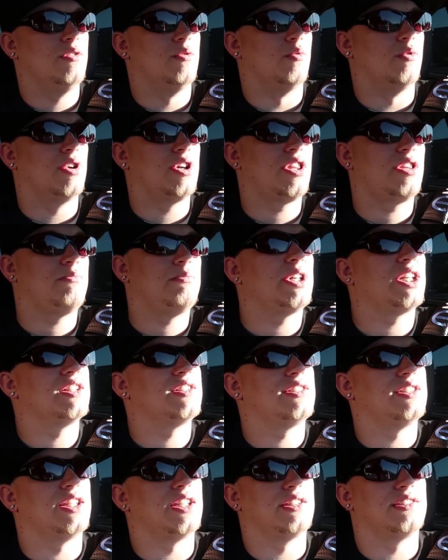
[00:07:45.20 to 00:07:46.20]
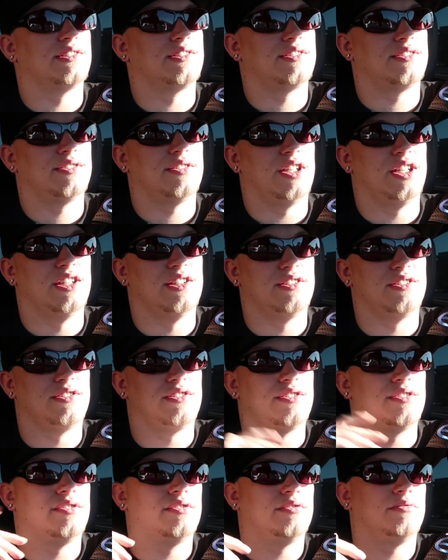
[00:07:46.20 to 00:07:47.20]
One of the biggest things
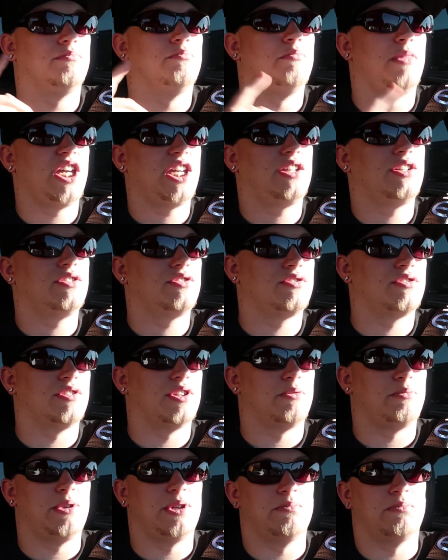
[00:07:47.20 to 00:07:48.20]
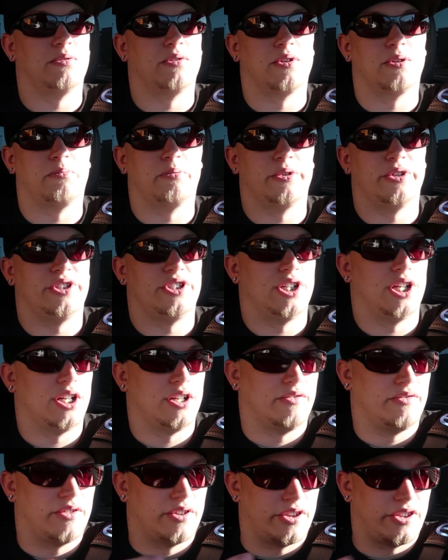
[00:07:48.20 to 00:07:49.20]
is making sure that people are
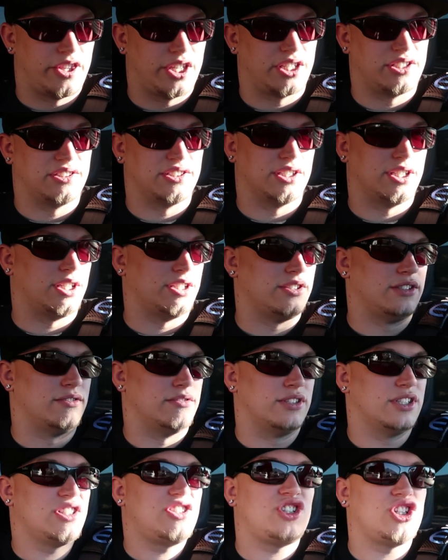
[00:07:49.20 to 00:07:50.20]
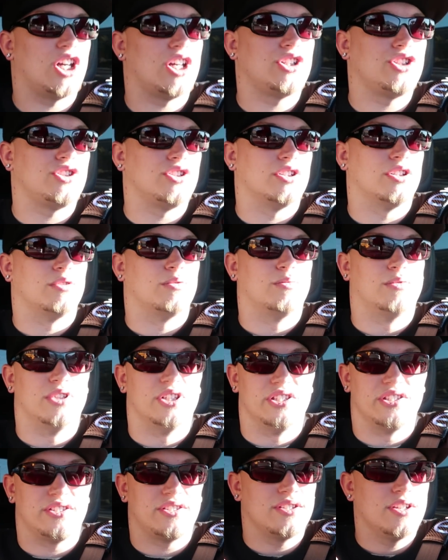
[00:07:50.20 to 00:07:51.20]
appreciated for the things that they do. This gesture
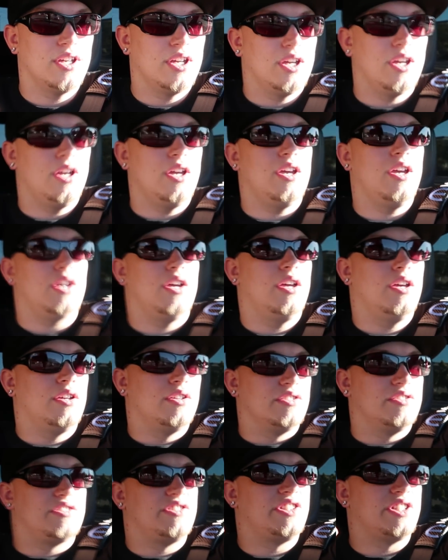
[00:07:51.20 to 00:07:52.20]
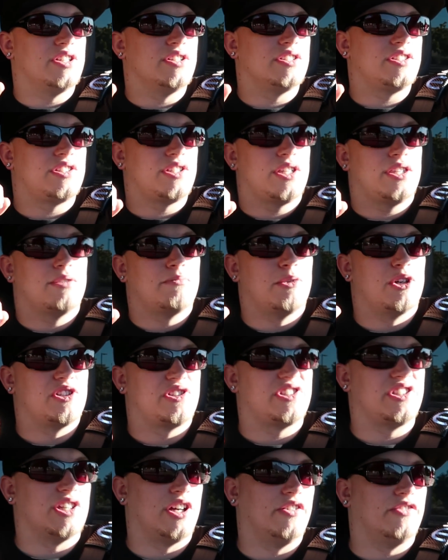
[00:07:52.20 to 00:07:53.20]
was seriously the
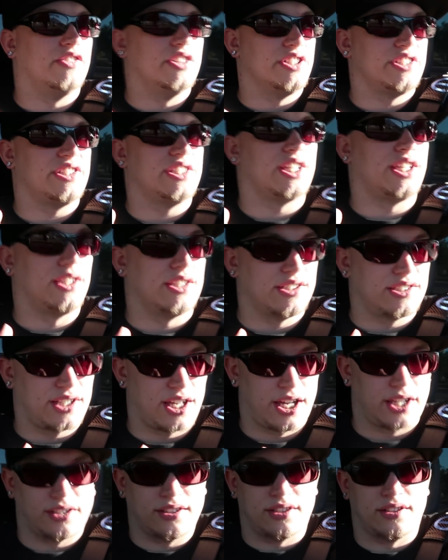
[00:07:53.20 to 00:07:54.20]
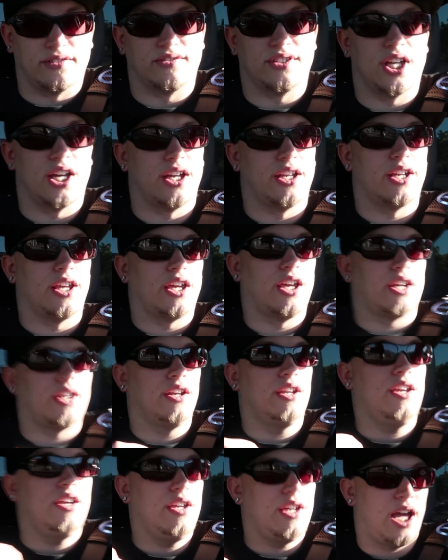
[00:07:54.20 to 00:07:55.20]
most selfless thing this guy could have done,
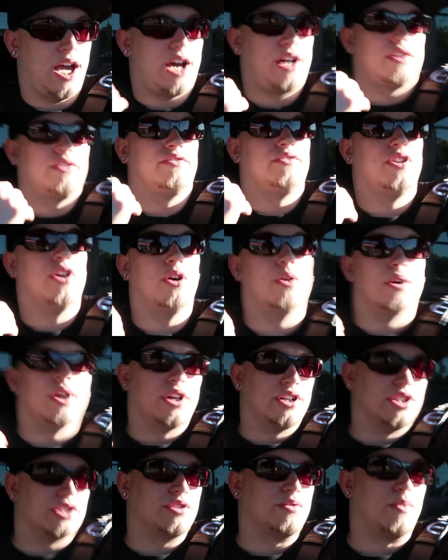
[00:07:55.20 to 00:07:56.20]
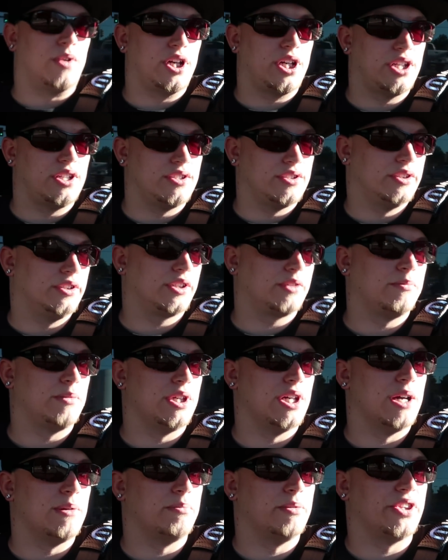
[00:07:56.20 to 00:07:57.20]
and out of nowhere just wanted to hook
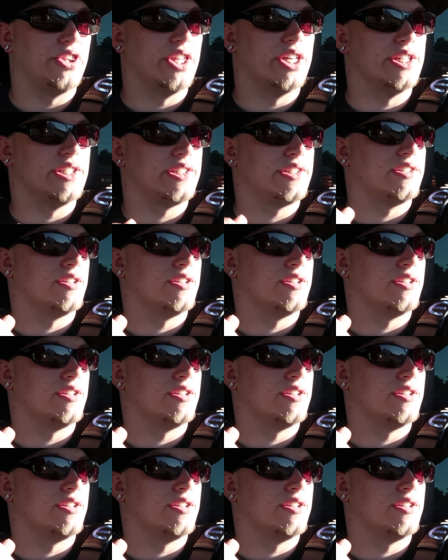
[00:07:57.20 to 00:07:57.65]
me up with this.